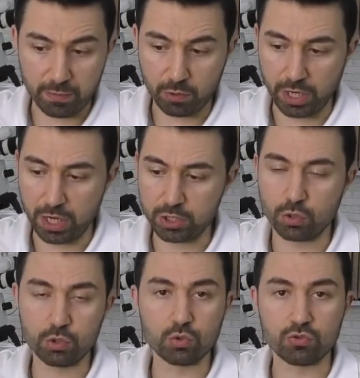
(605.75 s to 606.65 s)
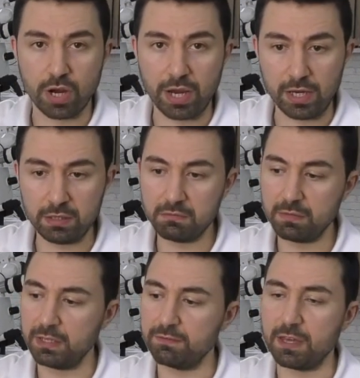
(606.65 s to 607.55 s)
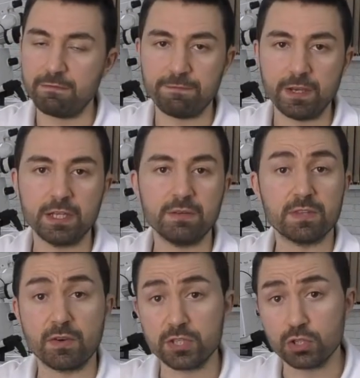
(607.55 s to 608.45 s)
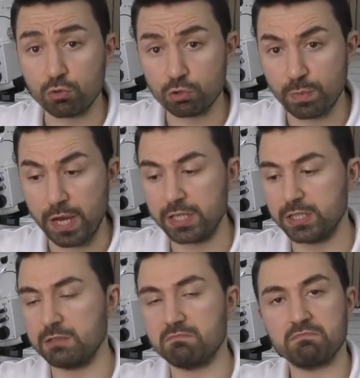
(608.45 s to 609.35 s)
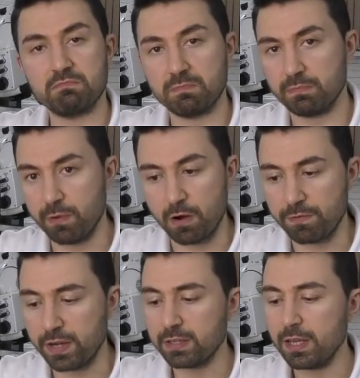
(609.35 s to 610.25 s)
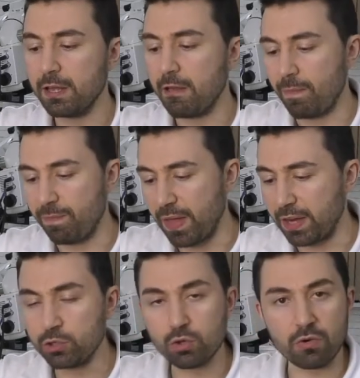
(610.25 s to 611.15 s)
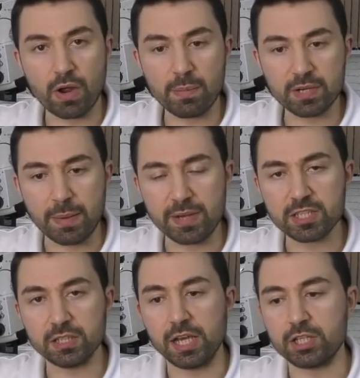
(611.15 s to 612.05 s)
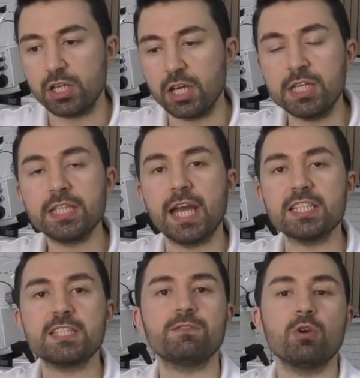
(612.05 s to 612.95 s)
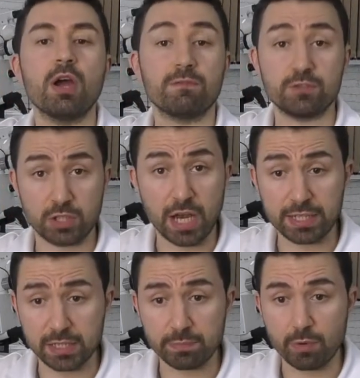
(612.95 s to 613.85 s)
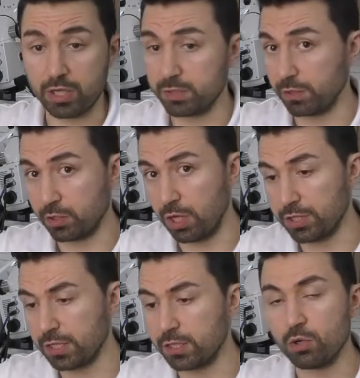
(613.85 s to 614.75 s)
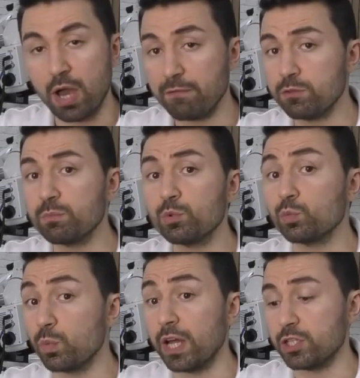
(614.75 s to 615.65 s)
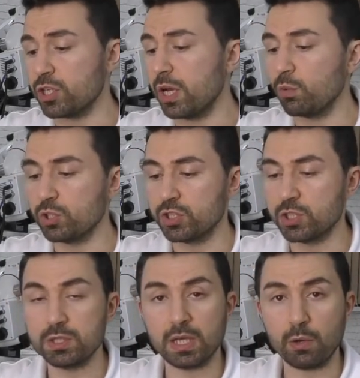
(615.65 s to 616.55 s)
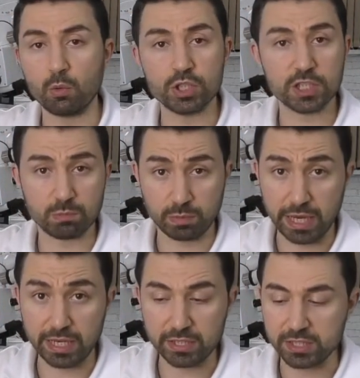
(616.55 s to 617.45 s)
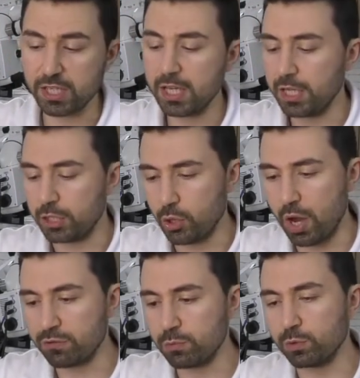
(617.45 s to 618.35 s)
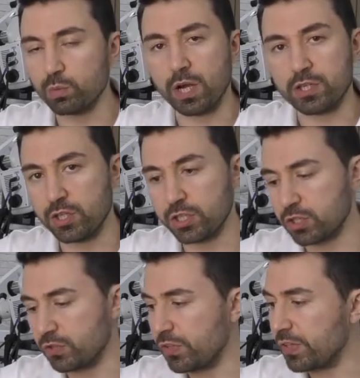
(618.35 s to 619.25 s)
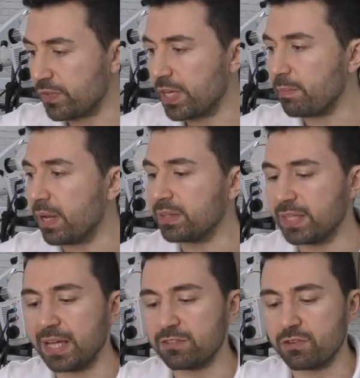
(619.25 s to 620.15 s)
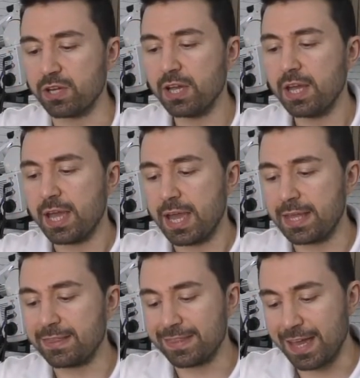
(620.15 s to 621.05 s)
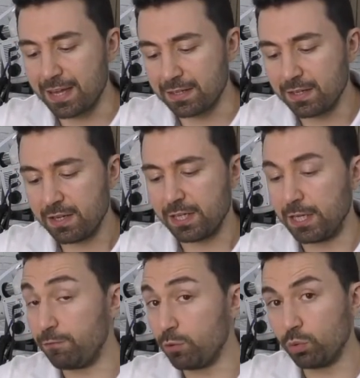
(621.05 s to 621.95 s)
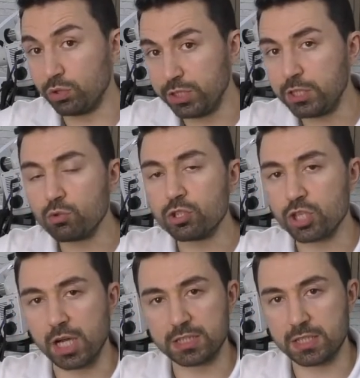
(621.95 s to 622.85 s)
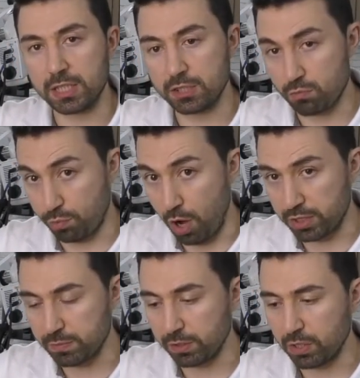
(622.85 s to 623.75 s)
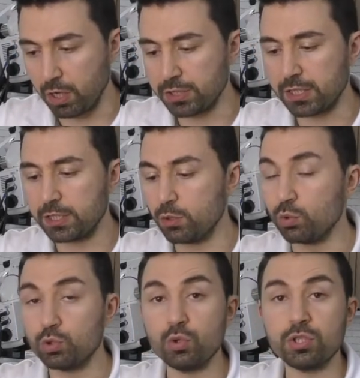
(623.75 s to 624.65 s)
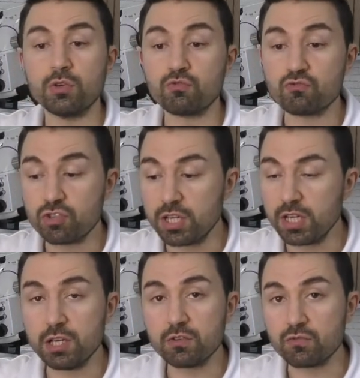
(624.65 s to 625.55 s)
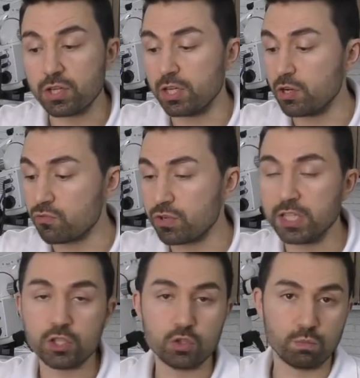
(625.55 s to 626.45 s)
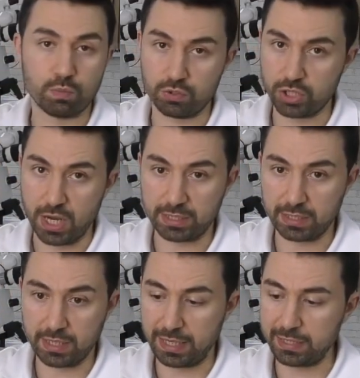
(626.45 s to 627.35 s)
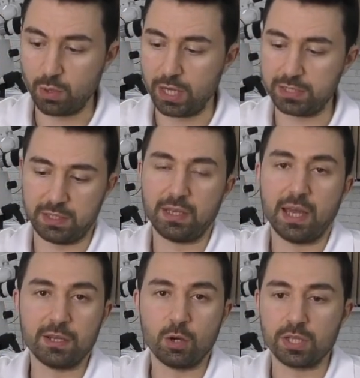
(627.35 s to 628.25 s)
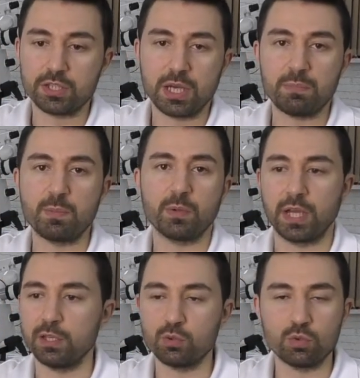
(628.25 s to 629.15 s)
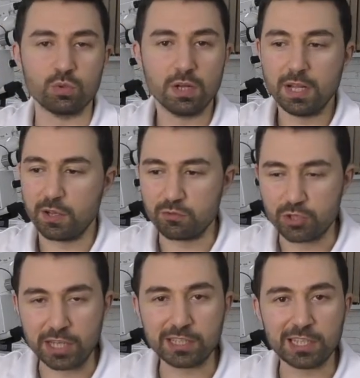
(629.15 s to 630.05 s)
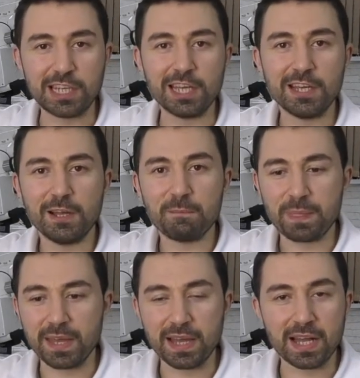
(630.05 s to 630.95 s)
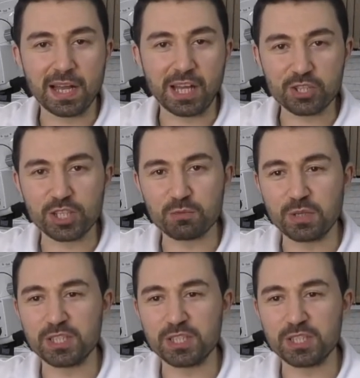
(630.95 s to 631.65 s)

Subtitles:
Okay, so you do try-in. If they fit, if there is no space, perfect. Then you do a rubber dam isolation. And in case if you have tight interproximal contact, you have to put wedge. I was explaining this. You have to put wedge. This is really mandatory. And then if you will need to adjust interproximal contact, you will do it really super gently. Otherwise, I know that some people can do gently adjustment.